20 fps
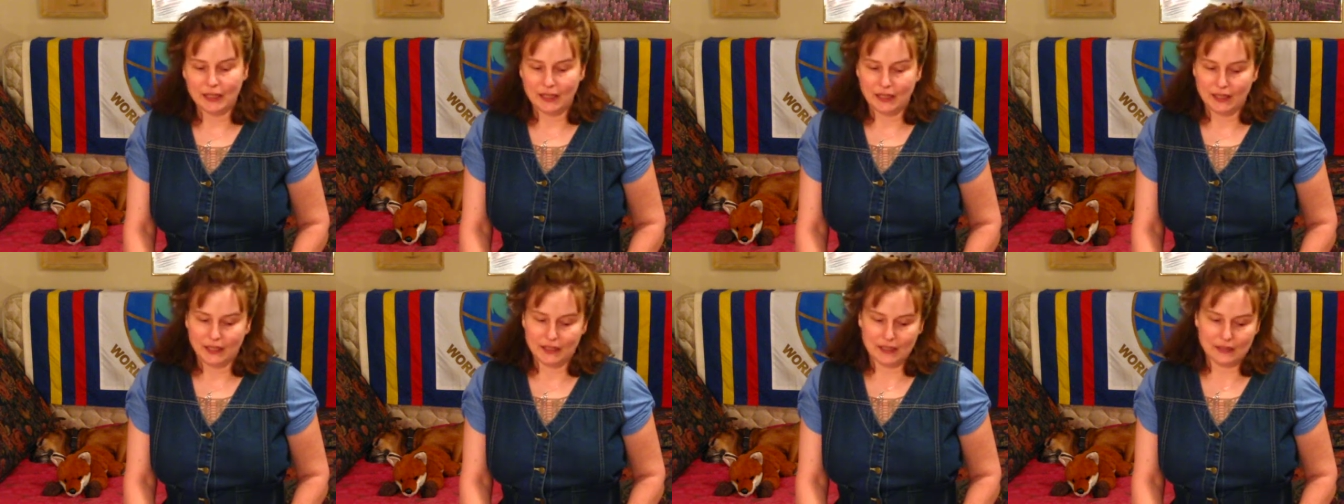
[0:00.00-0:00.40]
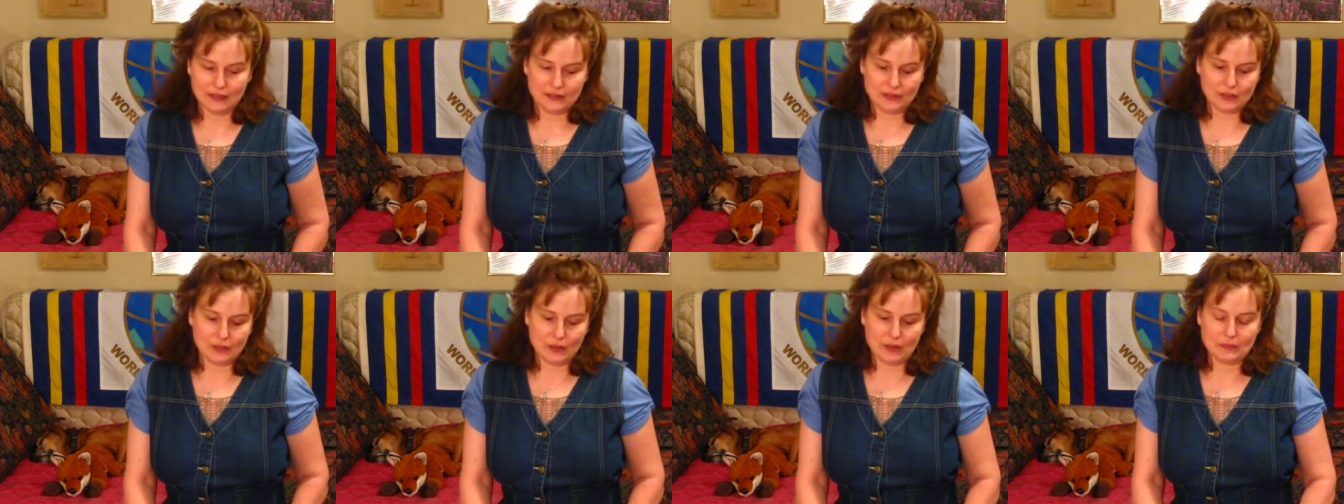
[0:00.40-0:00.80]
and
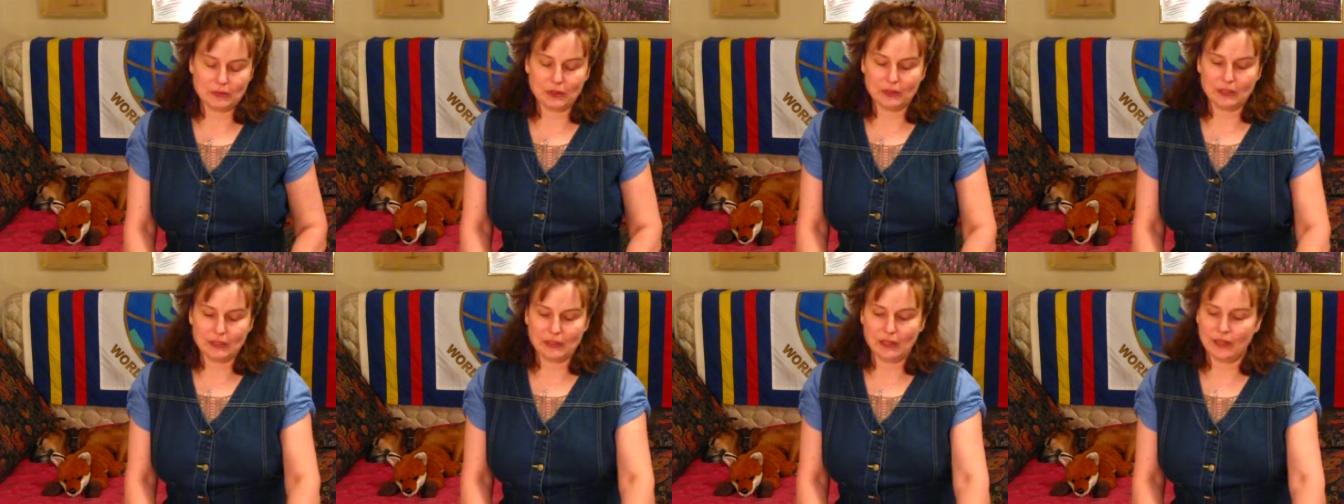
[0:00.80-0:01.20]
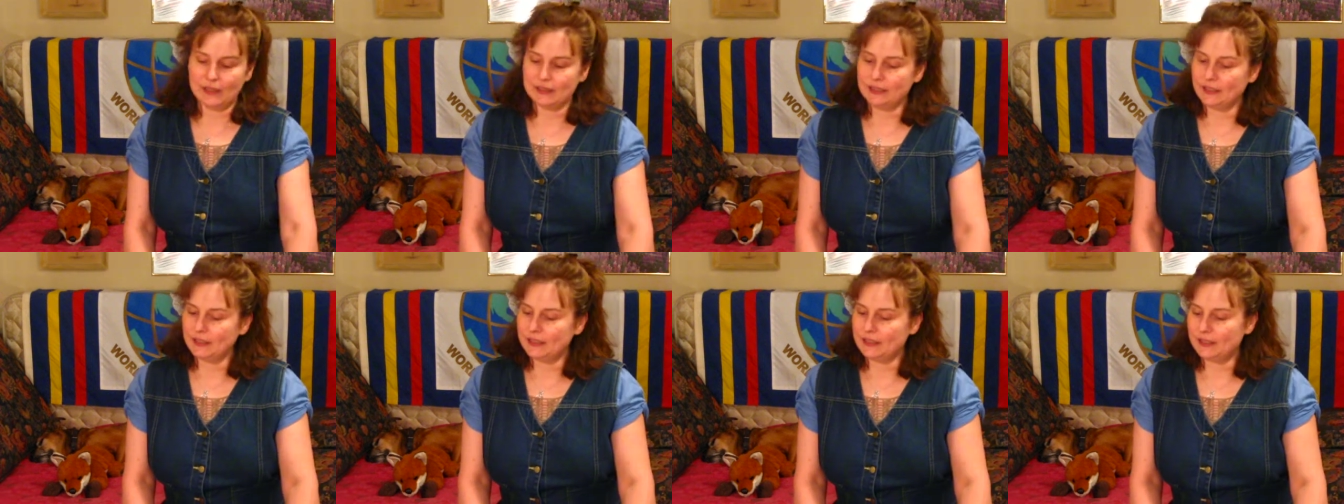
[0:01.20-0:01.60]
so I'm going to
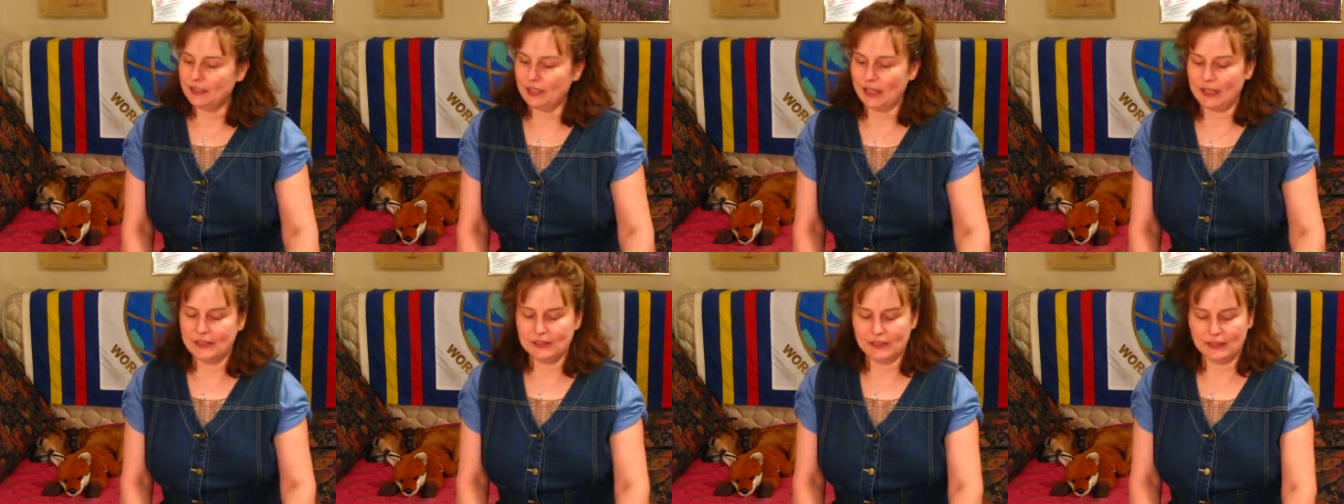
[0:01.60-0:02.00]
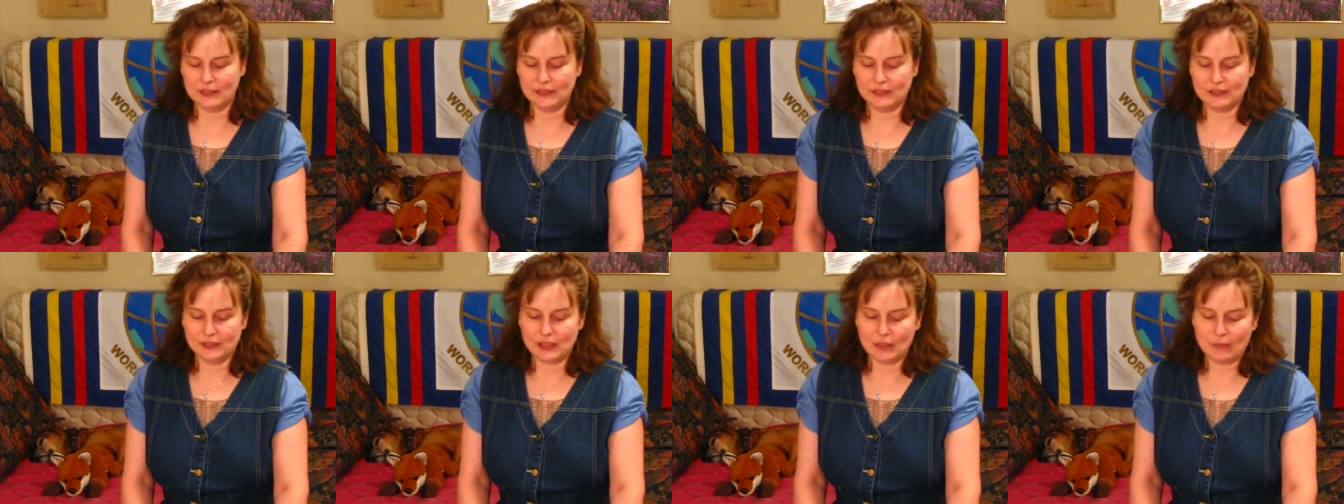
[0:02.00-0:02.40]
cut to the chase
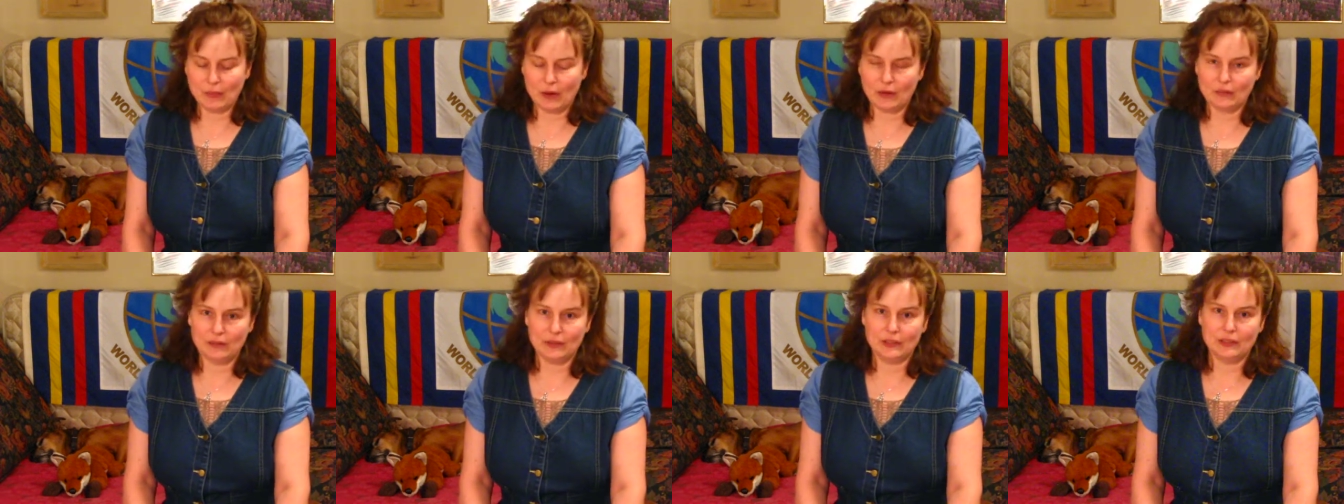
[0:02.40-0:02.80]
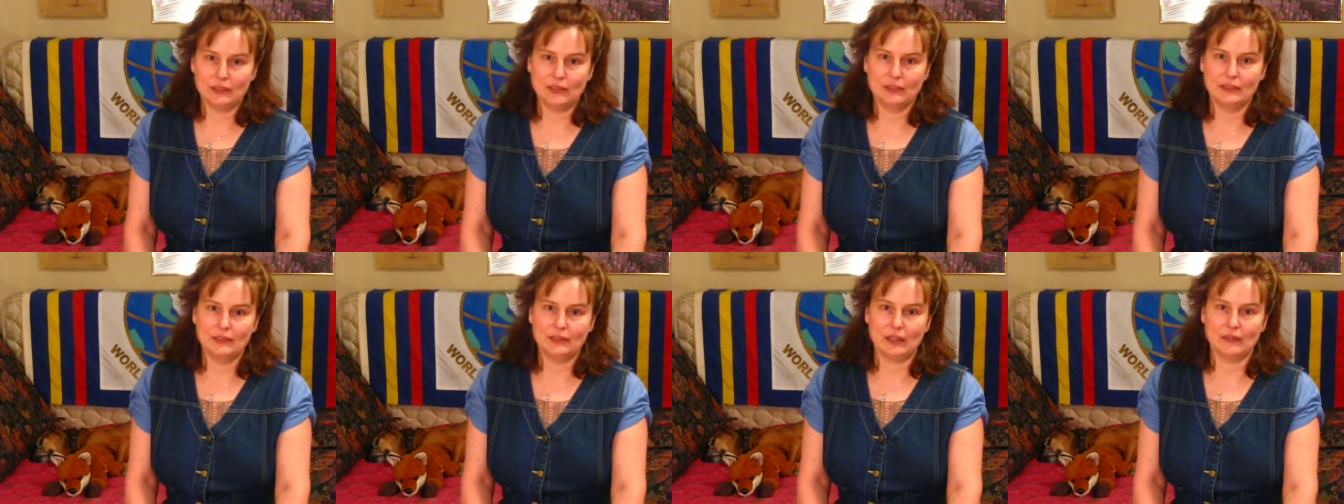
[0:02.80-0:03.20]
and skip over
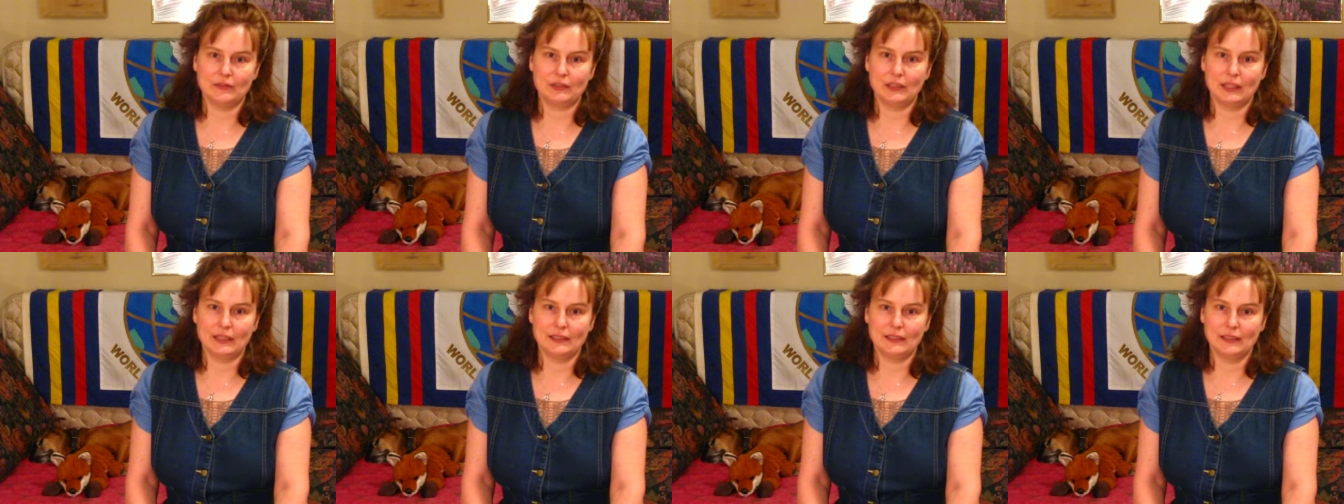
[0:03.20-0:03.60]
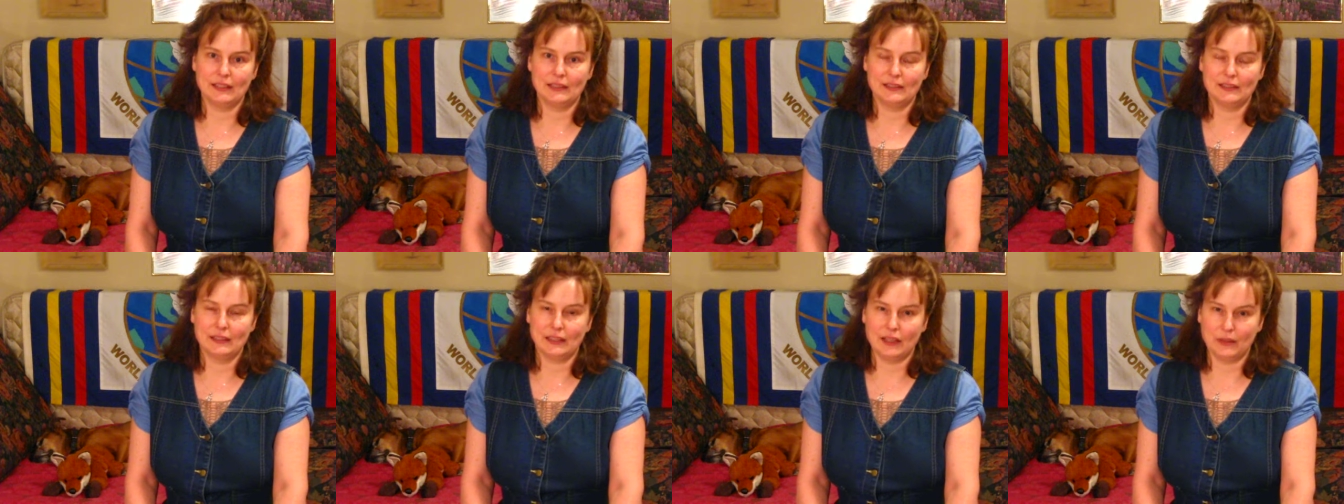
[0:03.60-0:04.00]
several
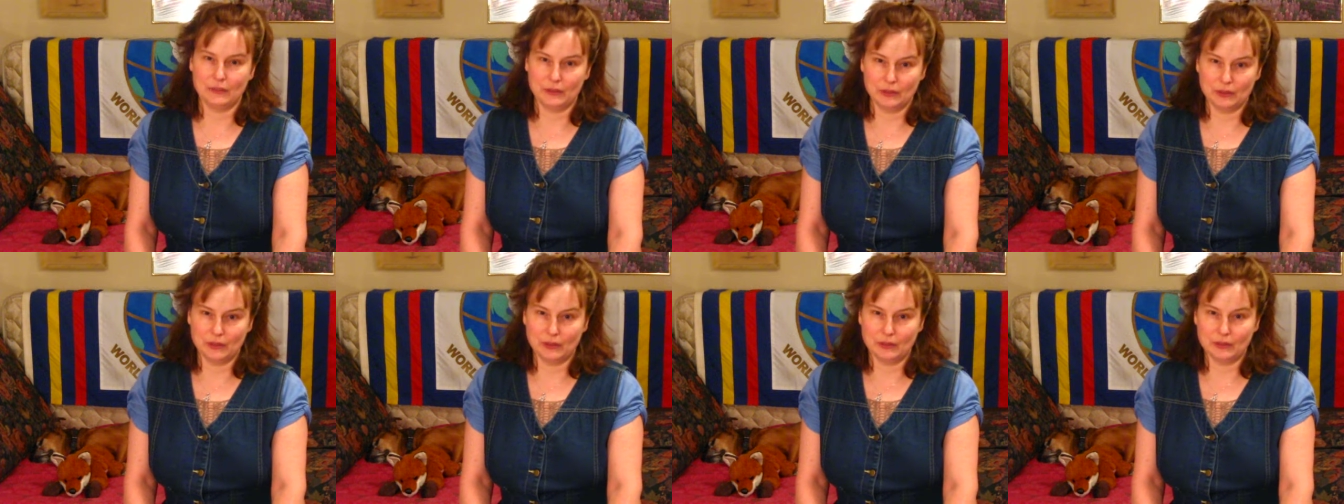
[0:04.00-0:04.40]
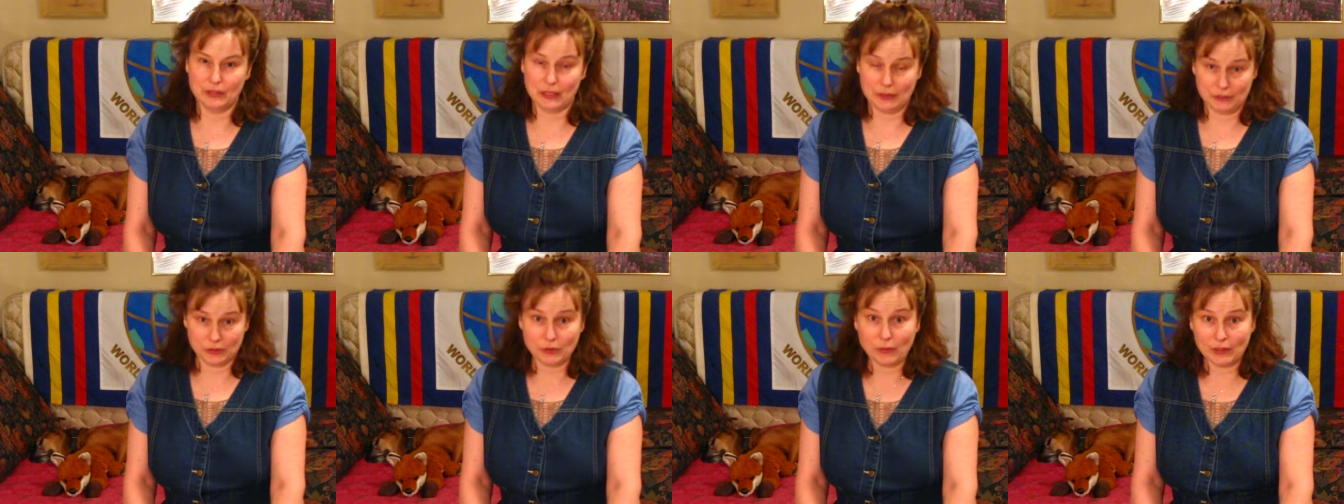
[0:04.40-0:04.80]
essays that I
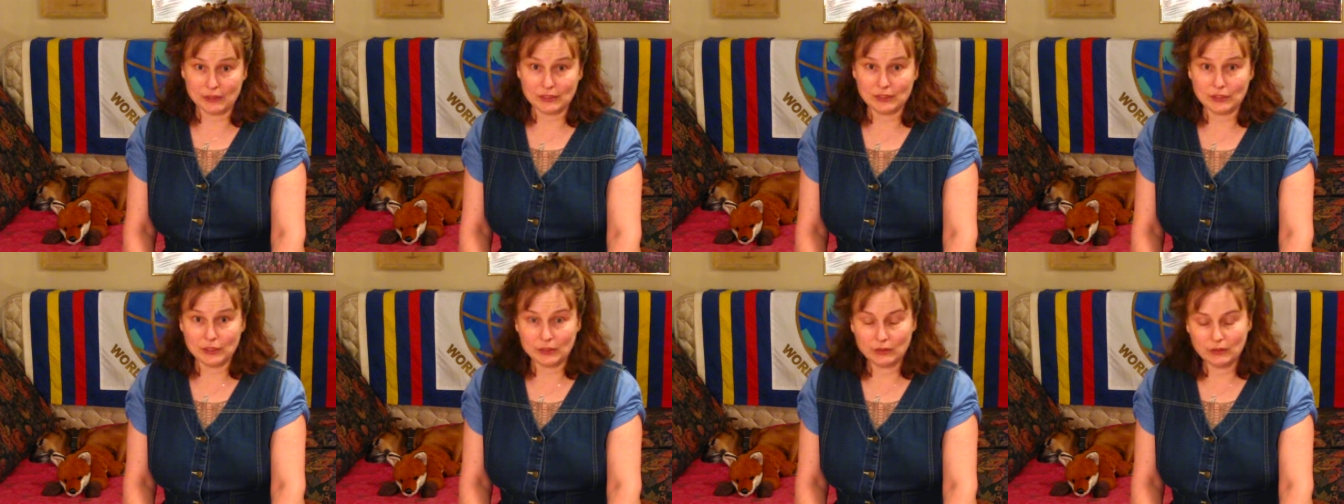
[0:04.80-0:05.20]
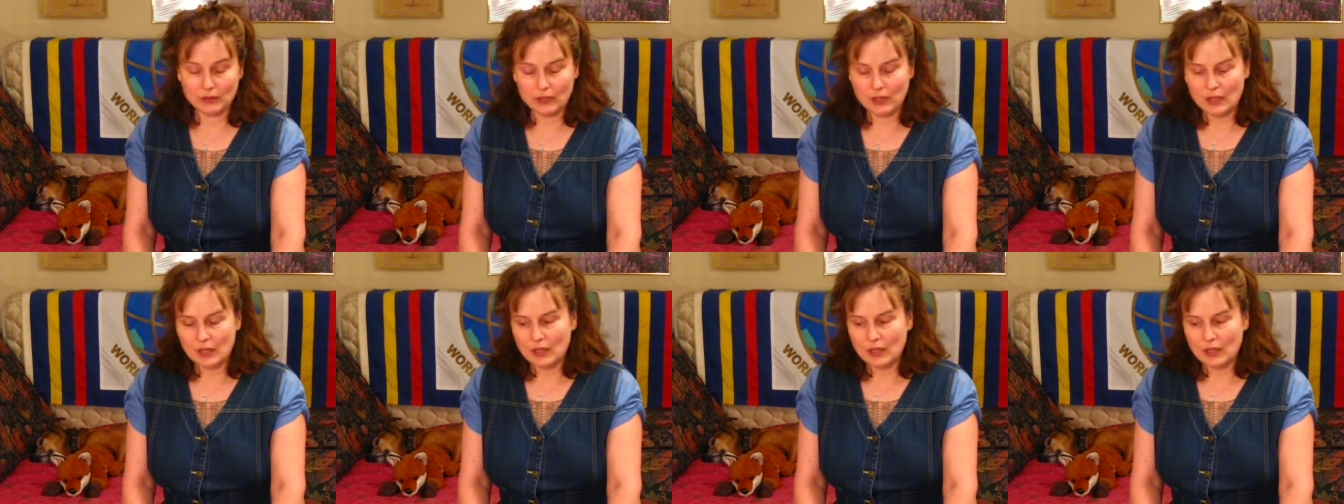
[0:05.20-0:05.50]
was going to do.